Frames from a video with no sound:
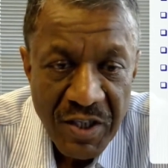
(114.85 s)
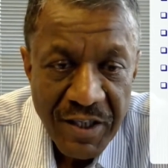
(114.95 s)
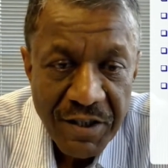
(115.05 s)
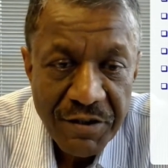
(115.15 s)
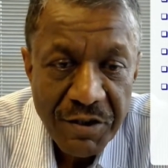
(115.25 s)

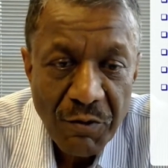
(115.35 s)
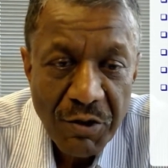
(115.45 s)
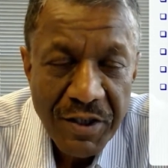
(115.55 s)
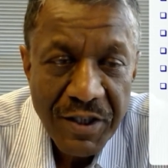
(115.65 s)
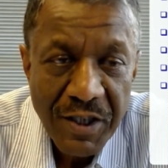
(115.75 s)
and see
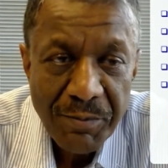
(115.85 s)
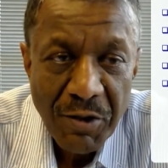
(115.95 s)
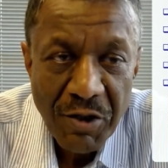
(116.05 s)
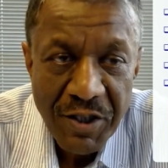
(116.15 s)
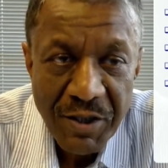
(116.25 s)
what are the
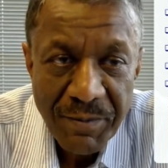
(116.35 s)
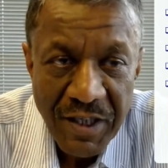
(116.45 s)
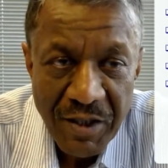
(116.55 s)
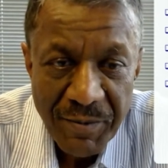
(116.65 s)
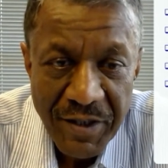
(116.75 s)
important
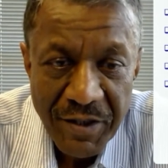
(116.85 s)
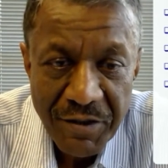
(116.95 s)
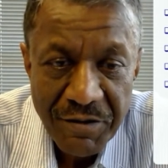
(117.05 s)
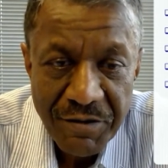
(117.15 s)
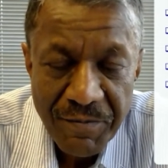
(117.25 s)

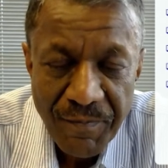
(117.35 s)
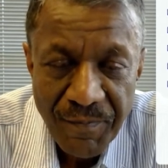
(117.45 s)
parameters.